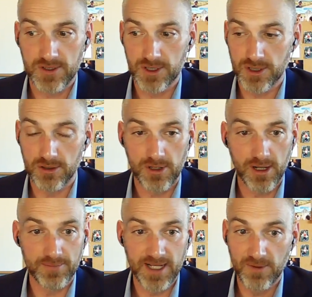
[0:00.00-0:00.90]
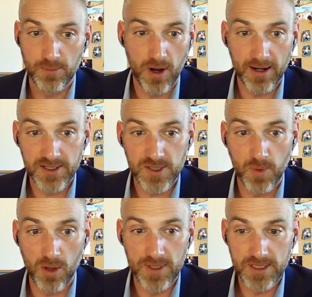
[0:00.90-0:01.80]
just look up David Barnett
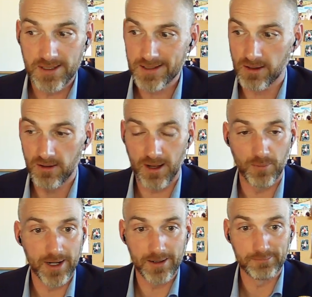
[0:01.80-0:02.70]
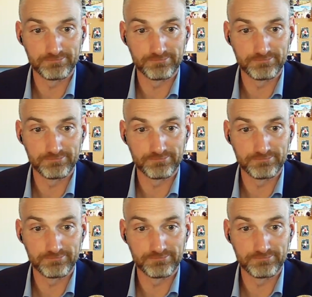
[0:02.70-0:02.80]
Small Business and I'll come right up.